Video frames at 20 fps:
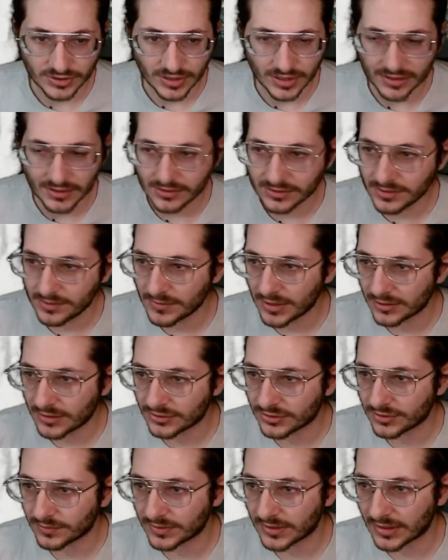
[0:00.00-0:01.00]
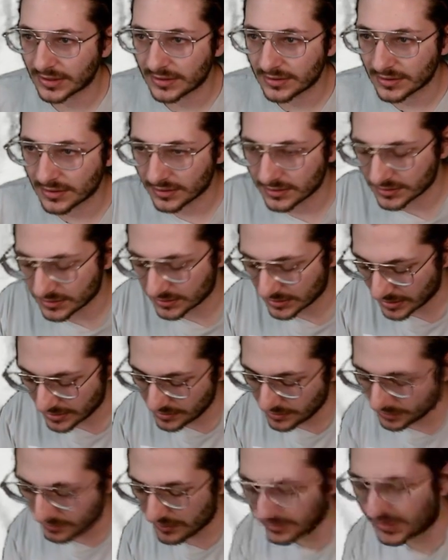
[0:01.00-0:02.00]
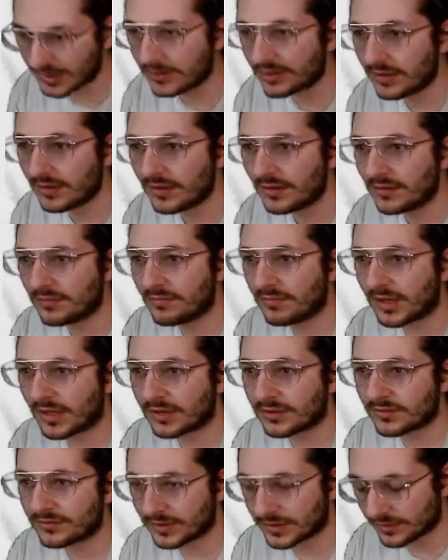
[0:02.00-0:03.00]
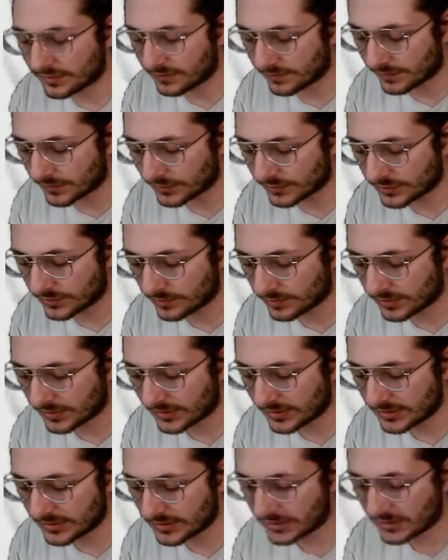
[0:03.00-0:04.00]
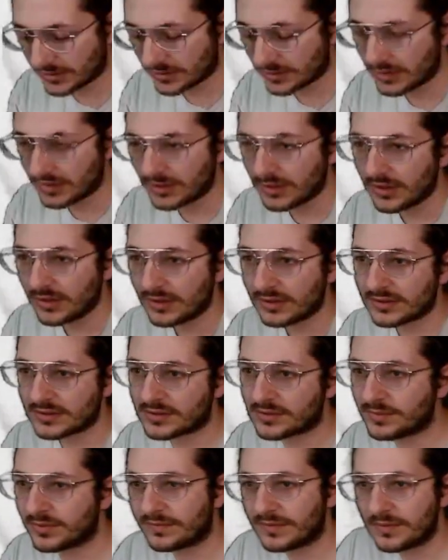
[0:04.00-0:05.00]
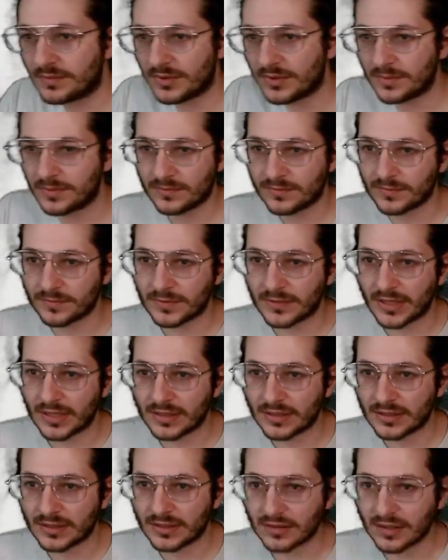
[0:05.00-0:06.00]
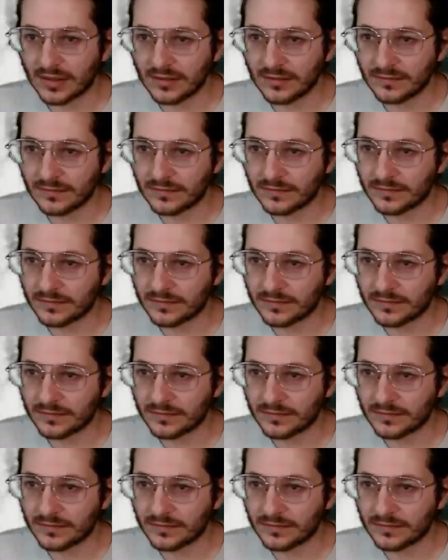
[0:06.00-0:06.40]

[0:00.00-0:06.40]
I actually am not sure what that does. I know that Mono Red Devotion plays it, Does it prevent people from gaining life?